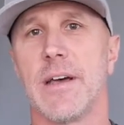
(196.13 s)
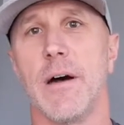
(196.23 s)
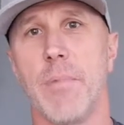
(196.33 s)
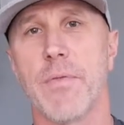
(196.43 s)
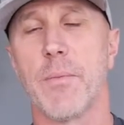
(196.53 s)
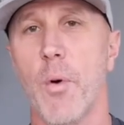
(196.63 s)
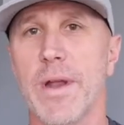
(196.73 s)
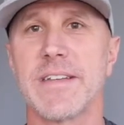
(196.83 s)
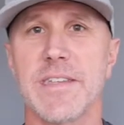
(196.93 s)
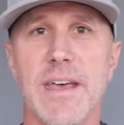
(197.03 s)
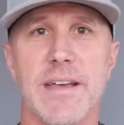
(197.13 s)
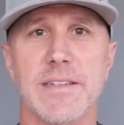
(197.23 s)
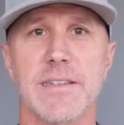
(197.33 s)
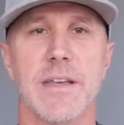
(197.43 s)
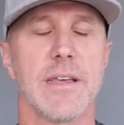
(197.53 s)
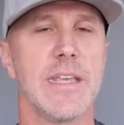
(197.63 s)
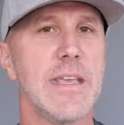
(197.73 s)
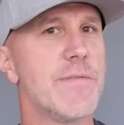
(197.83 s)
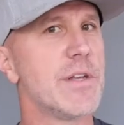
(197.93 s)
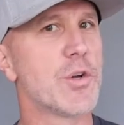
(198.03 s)
But the point is this:
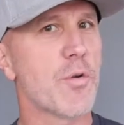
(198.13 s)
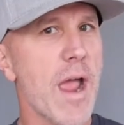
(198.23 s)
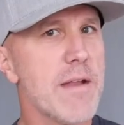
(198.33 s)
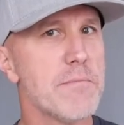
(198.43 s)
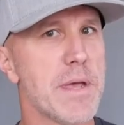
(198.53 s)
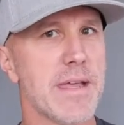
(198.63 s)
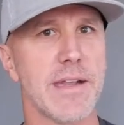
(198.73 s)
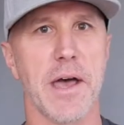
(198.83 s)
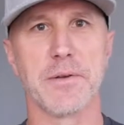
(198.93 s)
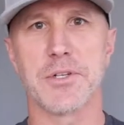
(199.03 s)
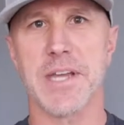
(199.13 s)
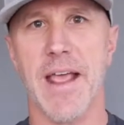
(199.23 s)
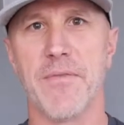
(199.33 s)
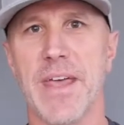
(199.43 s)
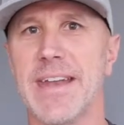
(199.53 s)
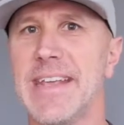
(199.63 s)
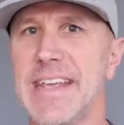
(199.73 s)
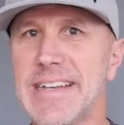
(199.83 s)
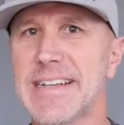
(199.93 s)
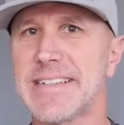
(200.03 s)
even great men understand that
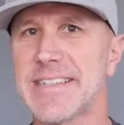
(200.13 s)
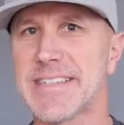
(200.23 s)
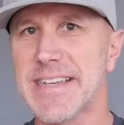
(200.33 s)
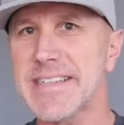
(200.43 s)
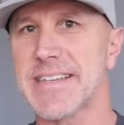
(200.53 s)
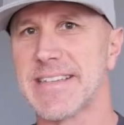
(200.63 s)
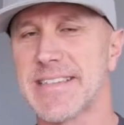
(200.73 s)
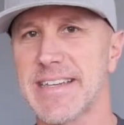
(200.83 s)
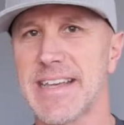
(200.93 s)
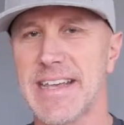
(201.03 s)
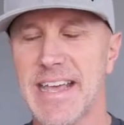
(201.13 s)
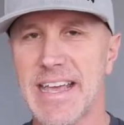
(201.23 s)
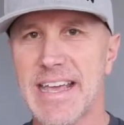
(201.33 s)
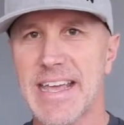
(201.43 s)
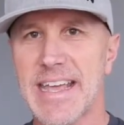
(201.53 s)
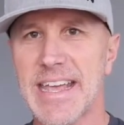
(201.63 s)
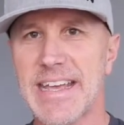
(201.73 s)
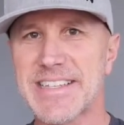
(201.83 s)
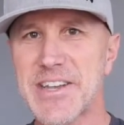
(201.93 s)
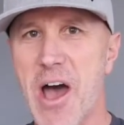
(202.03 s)
inconsistency
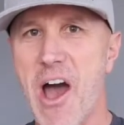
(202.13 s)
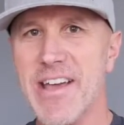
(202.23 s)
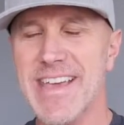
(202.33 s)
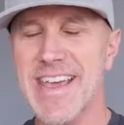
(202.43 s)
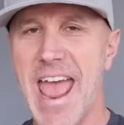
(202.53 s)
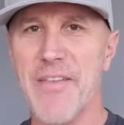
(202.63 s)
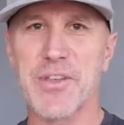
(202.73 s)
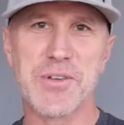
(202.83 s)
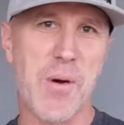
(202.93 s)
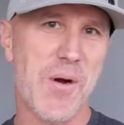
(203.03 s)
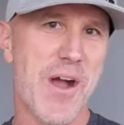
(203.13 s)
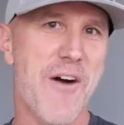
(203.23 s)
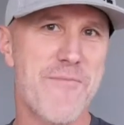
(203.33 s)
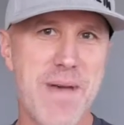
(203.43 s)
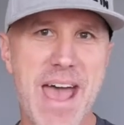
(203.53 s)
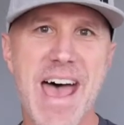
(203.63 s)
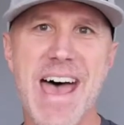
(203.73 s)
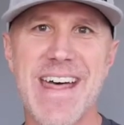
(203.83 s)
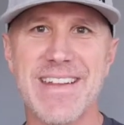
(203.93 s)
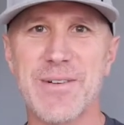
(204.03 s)
is knocking at the door of
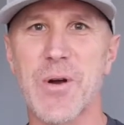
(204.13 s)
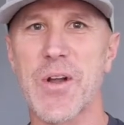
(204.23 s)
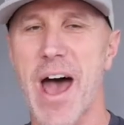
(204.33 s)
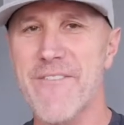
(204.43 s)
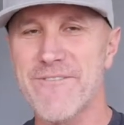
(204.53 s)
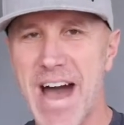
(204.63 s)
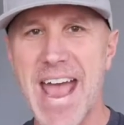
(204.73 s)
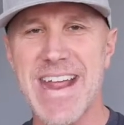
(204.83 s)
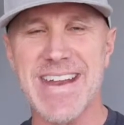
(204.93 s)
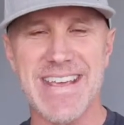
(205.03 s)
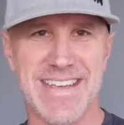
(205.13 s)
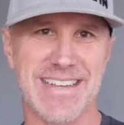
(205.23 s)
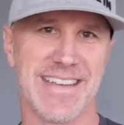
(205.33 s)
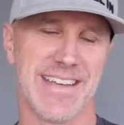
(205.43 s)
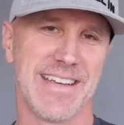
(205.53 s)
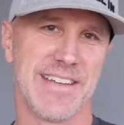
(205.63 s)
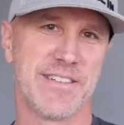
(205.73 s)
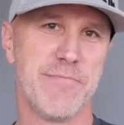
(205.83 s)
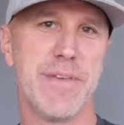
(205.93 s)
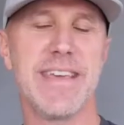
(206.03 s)
men who are not fighting
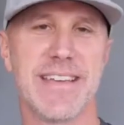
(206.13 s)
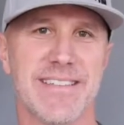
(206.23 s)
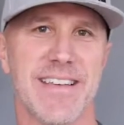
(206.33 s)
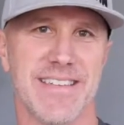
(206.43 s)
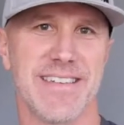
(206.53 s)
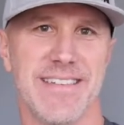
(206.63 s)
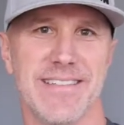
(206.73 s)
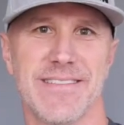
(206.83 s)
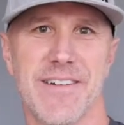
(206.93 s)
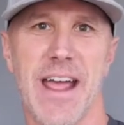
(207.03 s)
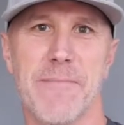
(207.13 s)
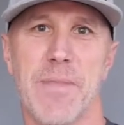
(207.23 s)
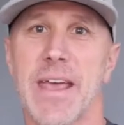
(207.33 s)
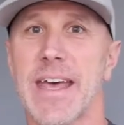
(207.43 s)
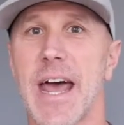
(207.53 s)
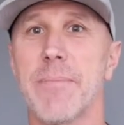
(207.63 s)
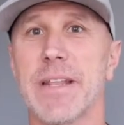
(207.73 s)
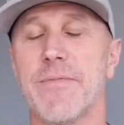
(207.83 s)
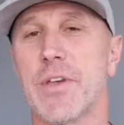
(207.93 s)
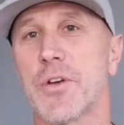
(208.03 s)
to be consistent, right? And I
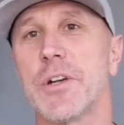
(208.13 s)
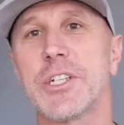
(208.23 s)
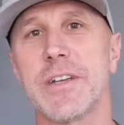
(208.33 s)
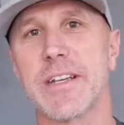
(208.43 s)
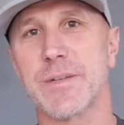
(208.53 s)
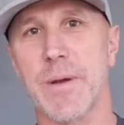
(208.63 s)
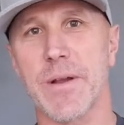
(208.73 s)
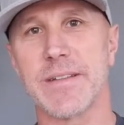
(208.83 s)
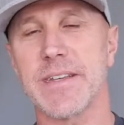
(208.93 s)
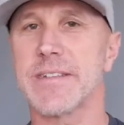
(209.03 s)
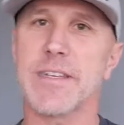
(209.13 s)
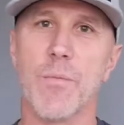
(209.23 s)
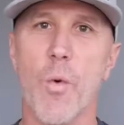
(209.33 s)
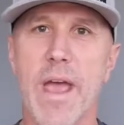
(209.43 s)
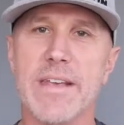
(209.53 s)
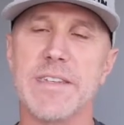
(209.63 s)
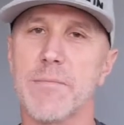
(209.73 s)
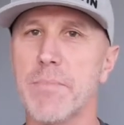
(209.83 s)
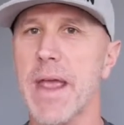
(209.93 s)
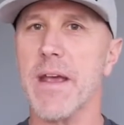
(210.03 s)
believe the Christian experience in some ways
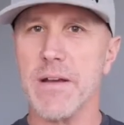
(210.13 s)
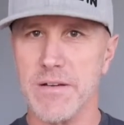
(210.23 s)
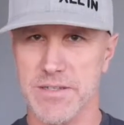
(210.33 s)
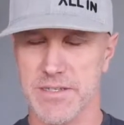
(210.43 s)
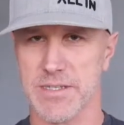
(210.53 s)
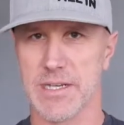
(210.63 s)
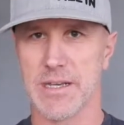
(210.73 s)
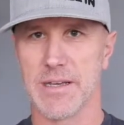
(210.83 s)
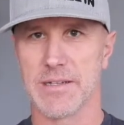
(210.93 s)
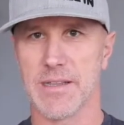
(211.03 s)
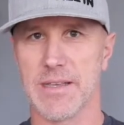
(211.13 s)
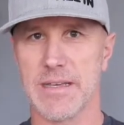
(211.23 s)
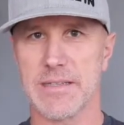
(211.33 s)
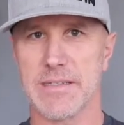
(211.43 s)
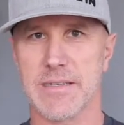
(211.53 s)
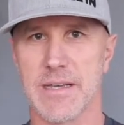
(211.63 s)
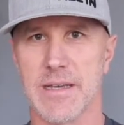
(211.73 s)
compares to this.